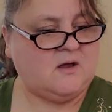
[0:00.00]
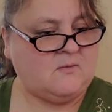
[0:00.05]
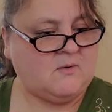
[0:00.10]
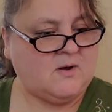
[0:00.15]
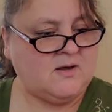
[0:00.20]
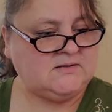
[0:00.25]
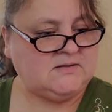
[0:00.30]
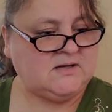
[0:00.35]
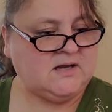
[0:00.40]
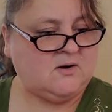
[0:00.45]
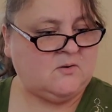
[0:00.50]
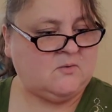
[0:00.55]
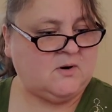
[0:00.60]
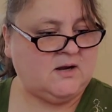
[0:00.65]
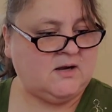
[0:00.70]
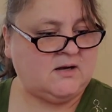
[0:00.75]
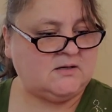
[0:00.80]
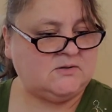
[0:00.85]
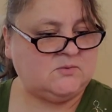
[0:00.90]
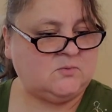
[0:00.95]
Well, I say
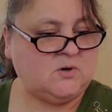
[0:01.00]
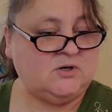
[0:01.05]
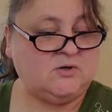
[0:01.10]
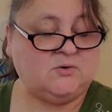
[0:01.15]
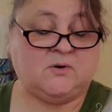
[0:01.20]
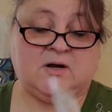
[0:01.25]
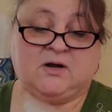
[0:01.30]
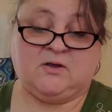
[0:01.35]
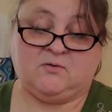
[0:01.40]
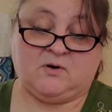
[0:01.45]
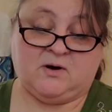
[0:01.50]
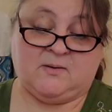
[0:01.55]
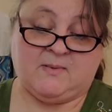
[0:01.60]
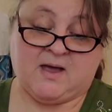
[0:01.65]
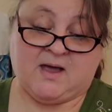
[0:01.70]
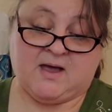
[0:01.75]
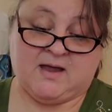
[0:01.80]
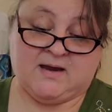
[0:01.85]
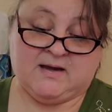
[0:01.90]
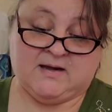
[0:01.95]
quick, it's 123
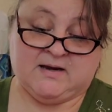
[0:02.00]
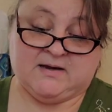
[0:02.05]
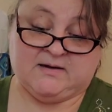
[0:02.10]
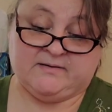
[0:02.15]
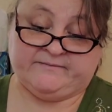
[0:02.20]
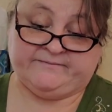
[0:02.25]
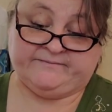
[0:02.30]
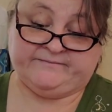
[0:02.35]
by 80.